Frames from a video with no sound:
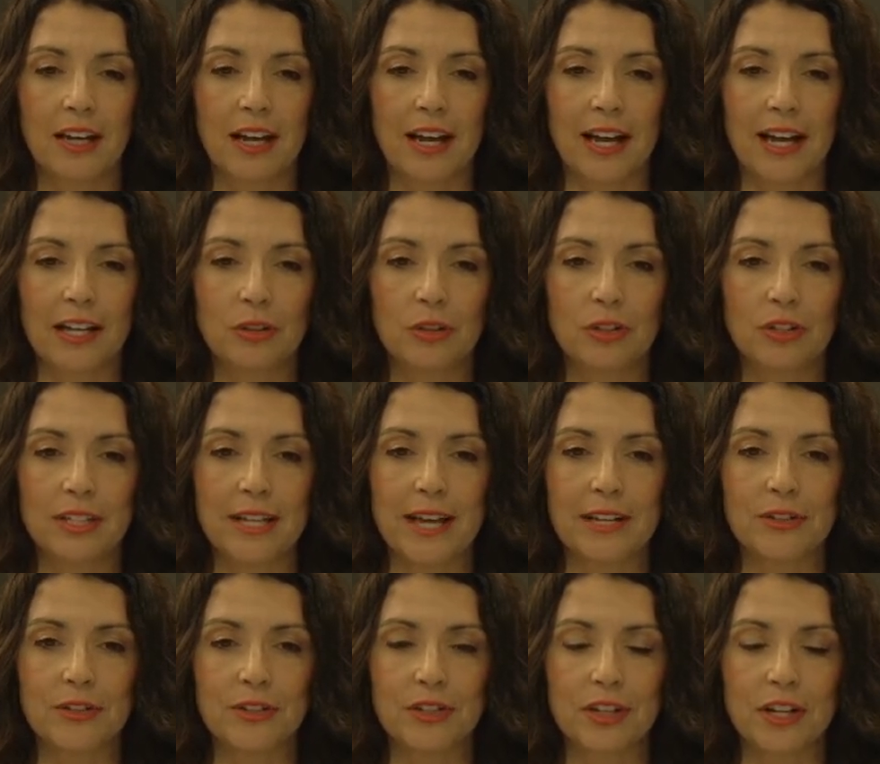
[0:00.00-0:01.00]
I looked
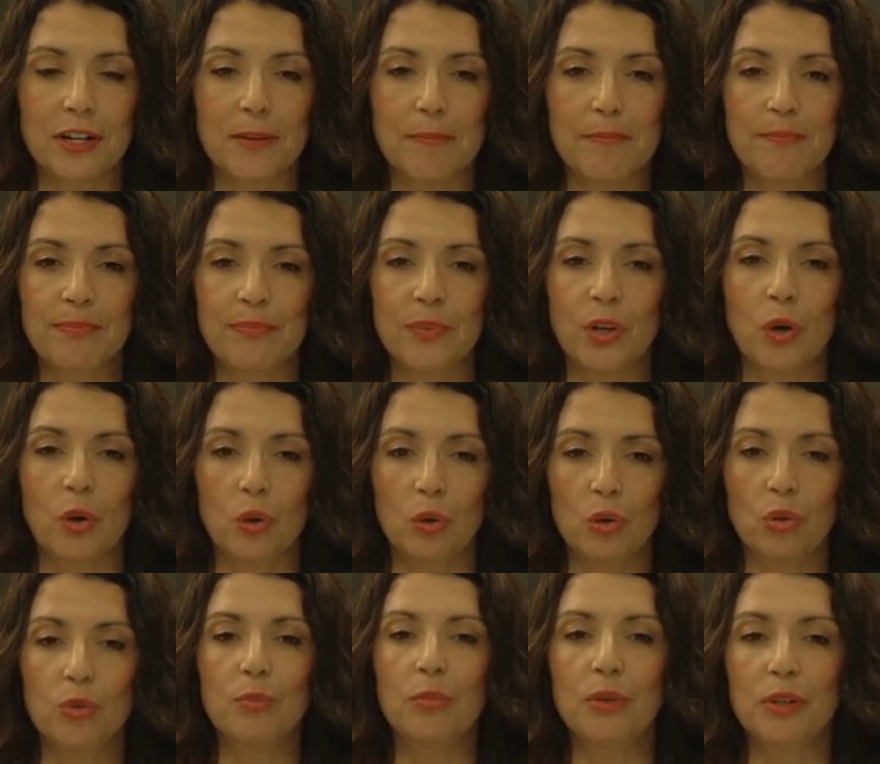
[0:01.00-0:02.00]
at some
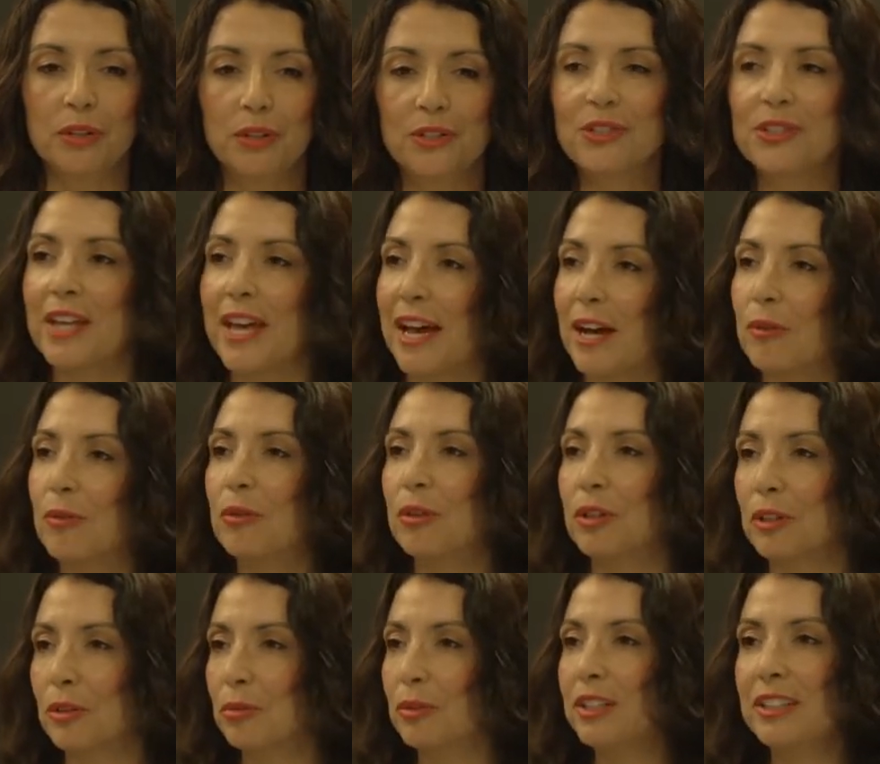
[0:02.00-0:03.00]
old books that
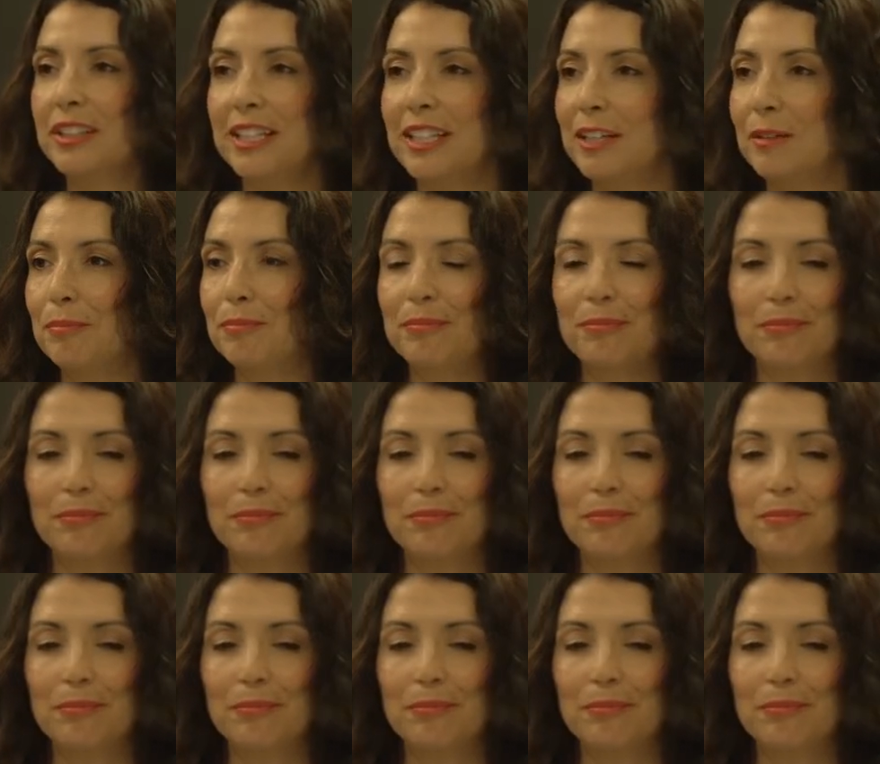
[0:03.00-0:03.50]
were really